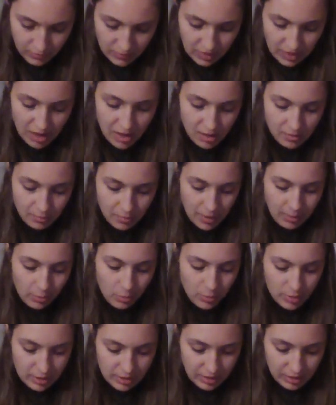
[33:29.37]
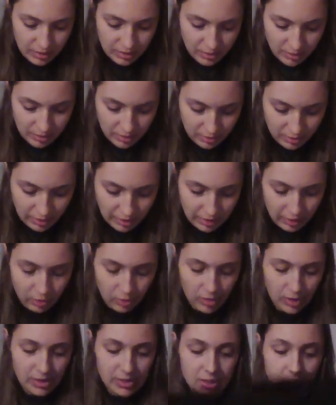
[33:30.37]
Yeah, probably won't get anything like
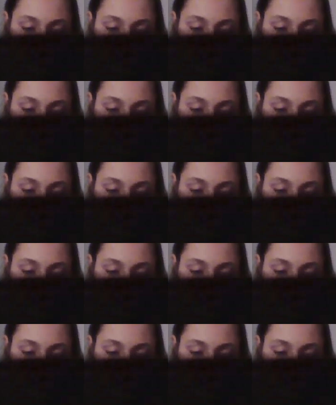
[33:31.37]
crazy